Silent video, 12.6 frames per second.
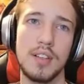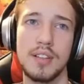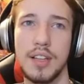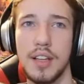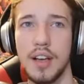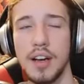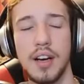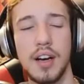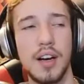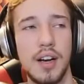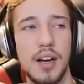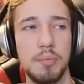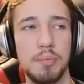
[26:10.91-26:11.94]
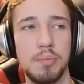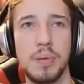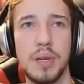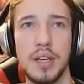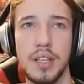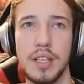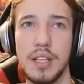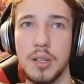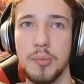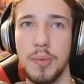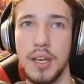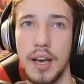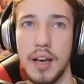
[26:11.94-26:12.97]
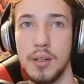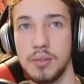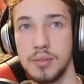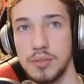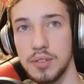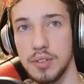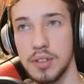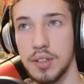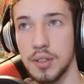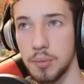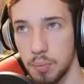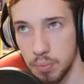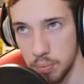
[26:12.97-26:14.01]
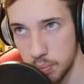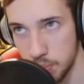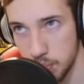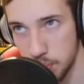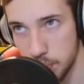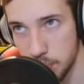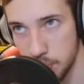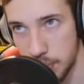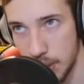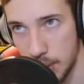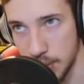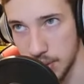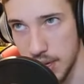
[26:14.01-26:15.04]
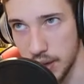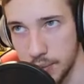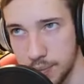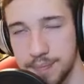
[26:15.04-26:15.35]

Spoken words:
But hear me out. Power attack.